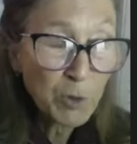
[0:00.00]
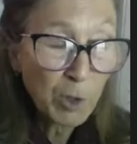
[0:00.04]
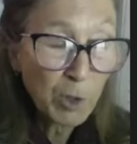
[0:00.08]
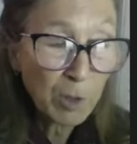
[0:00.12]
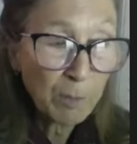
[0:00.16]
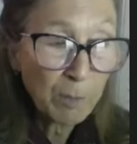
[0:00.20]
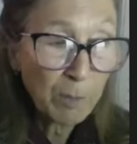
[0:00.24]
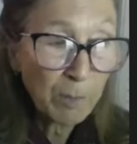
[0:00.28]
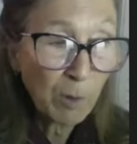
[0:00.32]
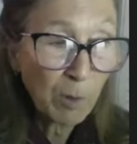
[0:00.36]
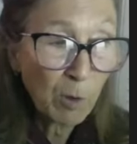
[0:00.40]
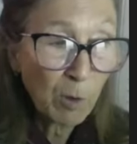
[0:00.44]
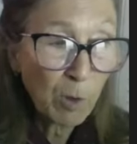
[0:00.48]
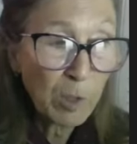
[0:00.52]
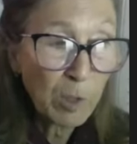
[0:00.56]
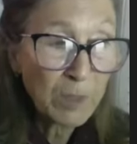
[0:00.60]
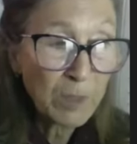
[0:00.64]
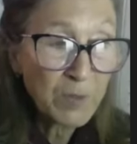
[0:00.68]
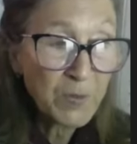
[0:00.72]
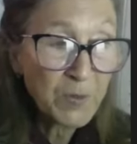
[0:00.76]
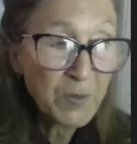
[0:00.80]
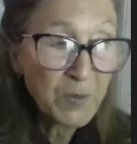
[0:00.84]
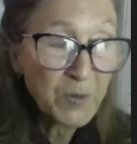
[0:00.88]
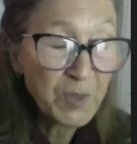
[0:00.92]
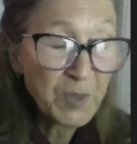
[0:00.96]
are
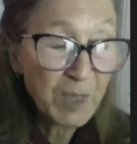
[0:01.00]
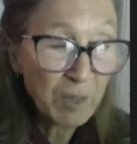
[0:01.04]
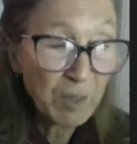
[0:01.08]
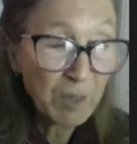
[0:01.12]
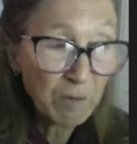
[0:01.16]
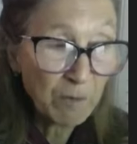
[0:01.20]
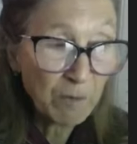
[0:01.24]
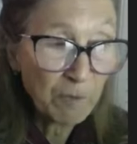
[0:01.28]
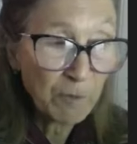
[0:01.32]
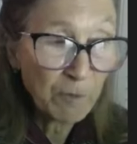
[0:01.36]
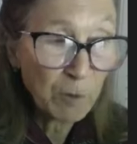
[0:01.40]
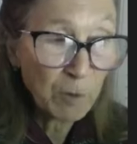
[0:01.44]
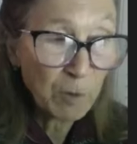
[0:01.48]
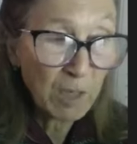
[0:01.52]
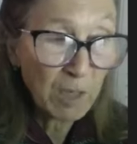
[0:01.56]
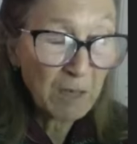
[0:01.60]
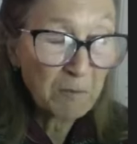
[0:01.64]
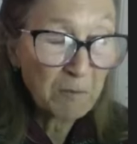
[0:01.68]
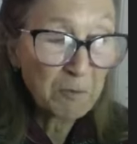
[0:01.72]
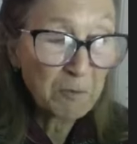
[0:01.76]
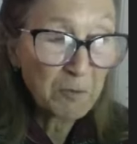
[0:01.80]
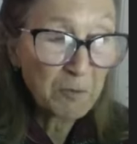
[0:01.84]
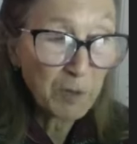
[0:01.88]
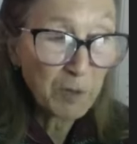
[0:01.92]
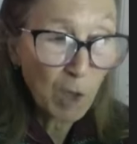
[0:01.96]
born sinful
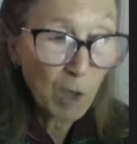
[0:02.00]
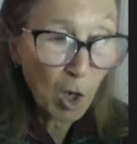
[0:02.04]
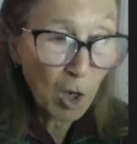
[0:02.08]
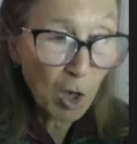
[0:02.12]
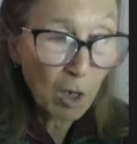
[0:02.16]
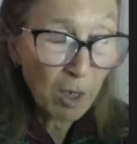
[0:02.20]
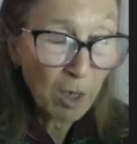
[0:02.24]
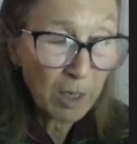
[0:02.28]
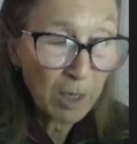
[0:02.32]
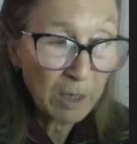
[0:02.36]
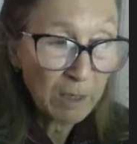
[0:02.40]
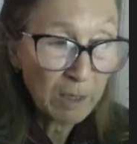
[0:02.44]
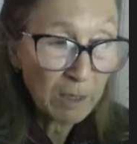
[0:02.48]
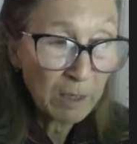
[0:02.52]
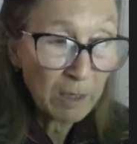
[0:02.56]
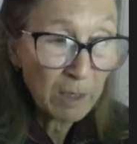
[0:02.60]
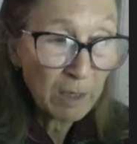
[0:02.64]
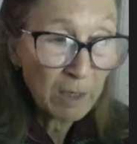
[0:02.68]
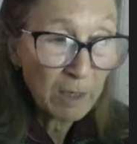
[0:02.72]
and flawed,